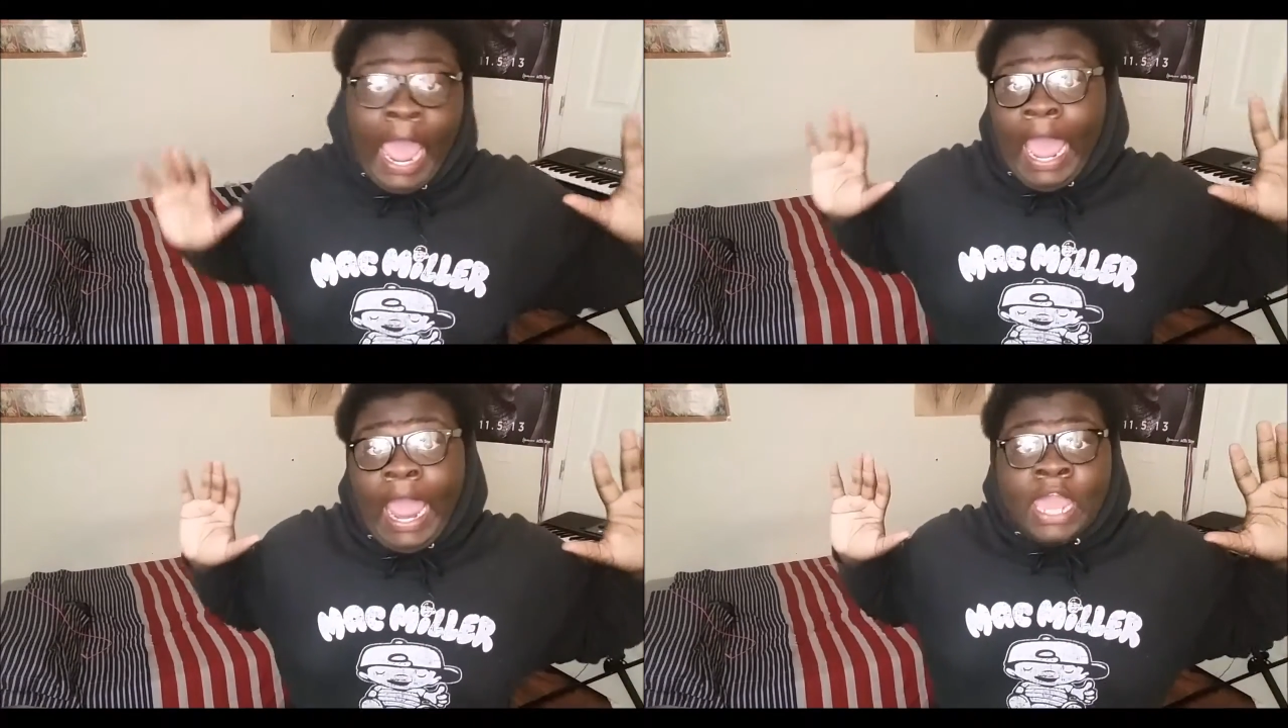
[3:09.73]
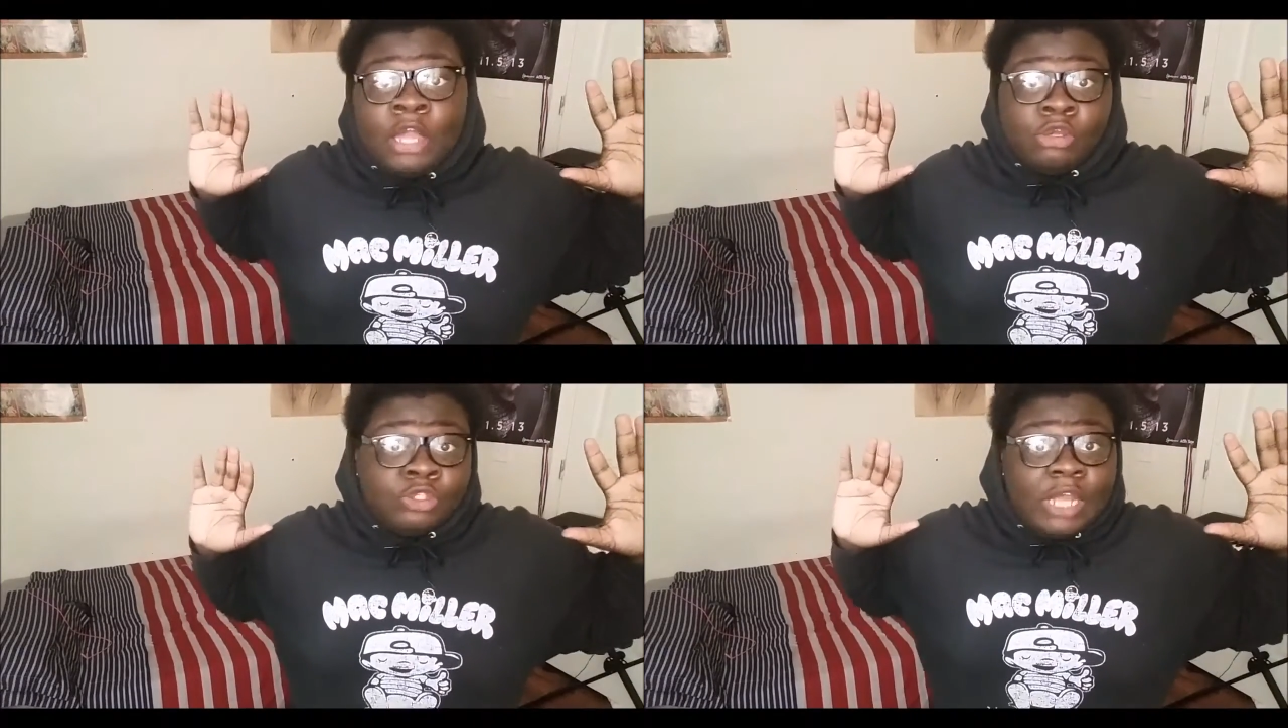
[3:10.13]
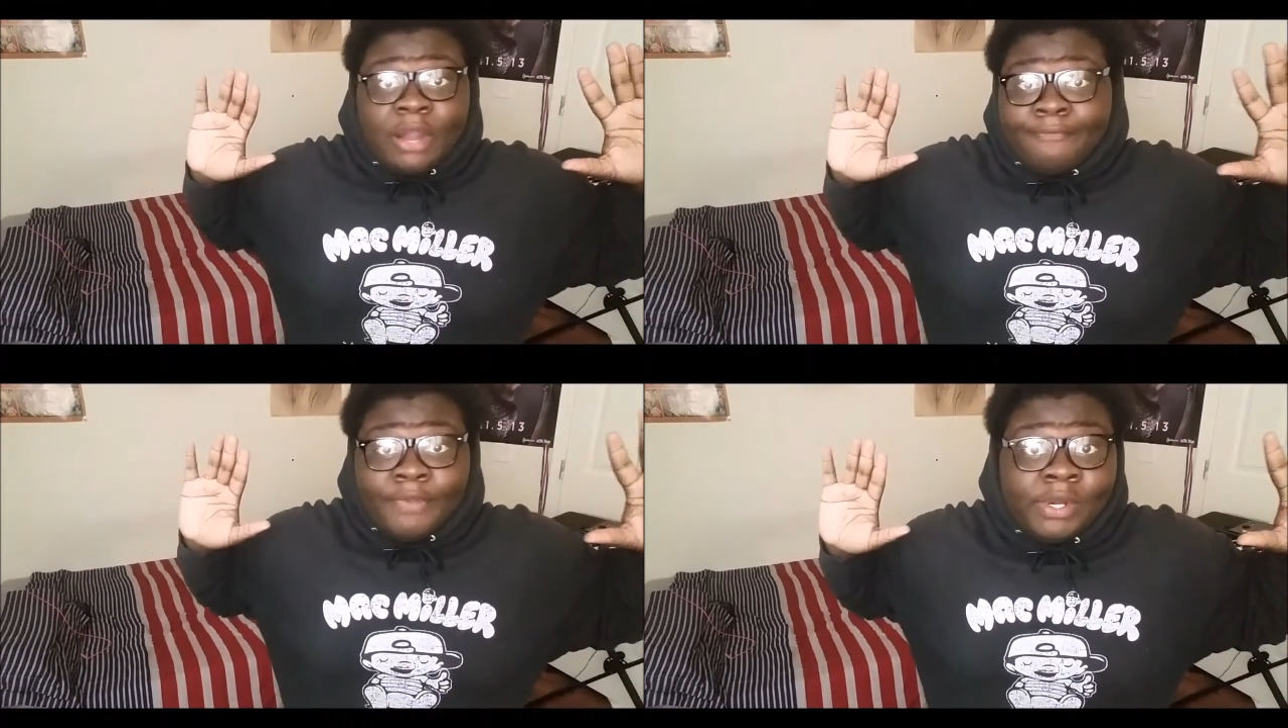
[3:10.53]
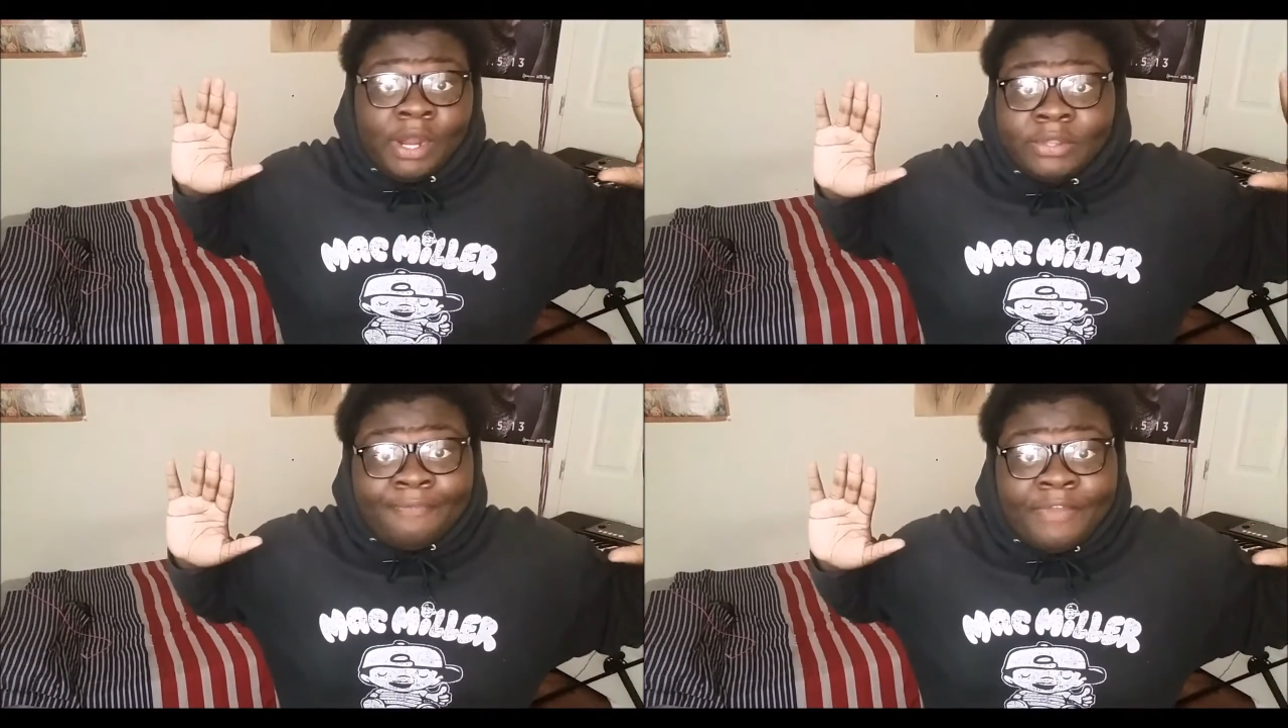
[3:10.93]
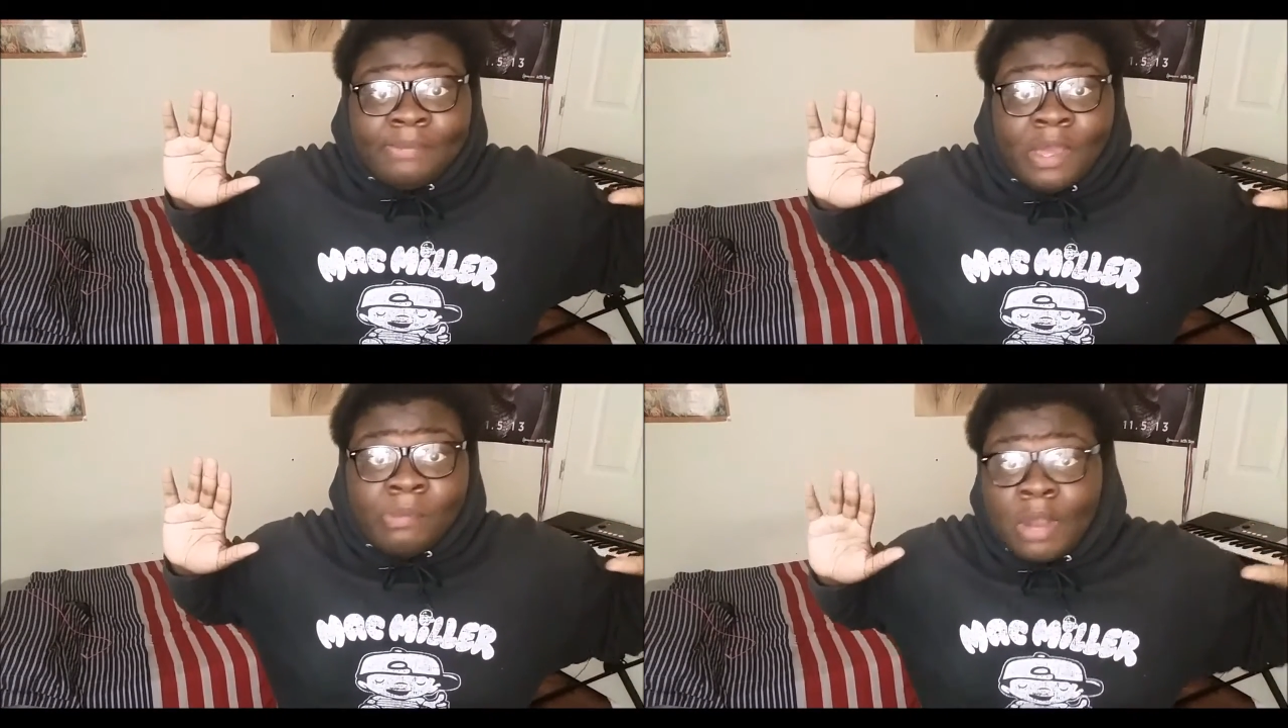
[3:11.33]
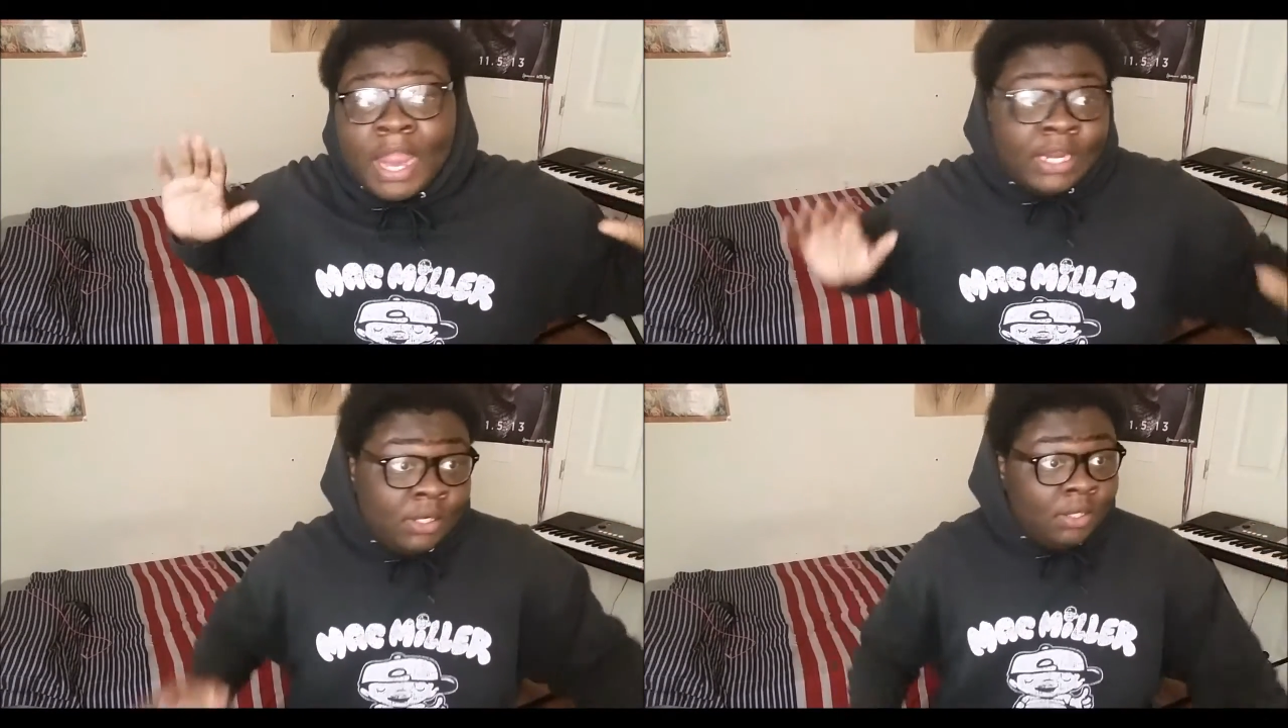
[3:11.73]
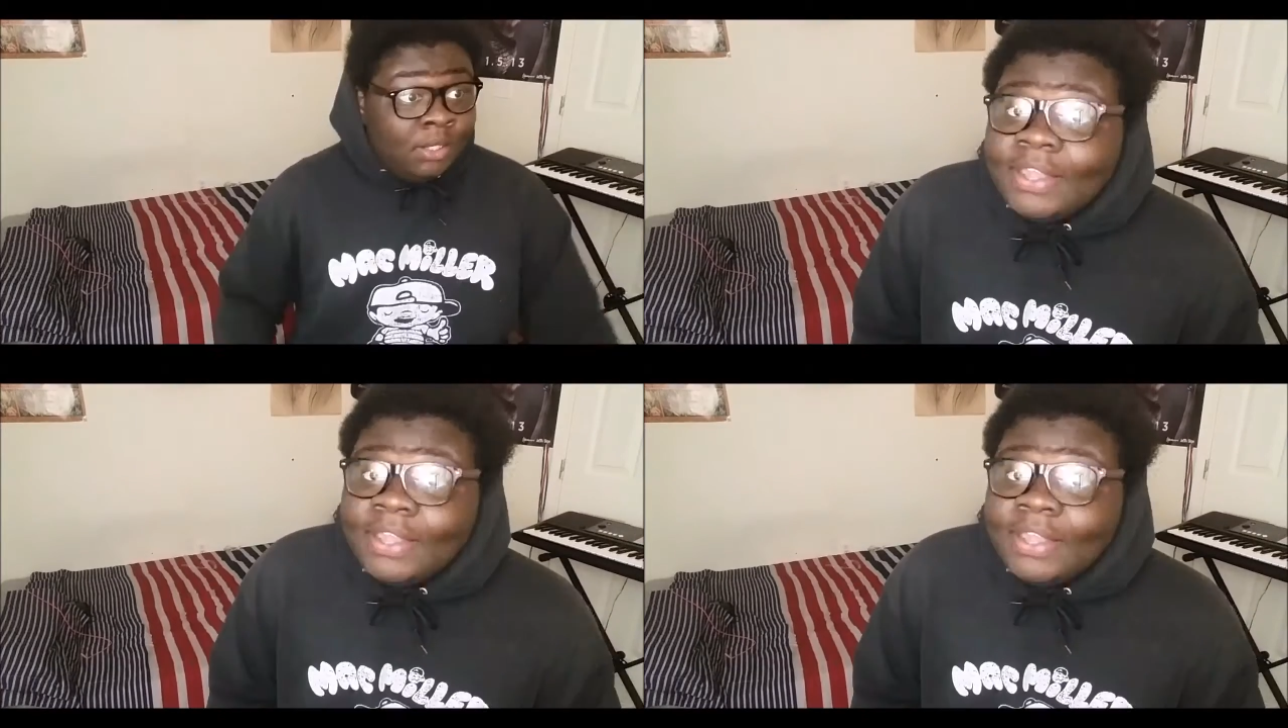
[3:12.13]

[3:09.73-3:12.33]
I ain't gonna try to figure out the female brain.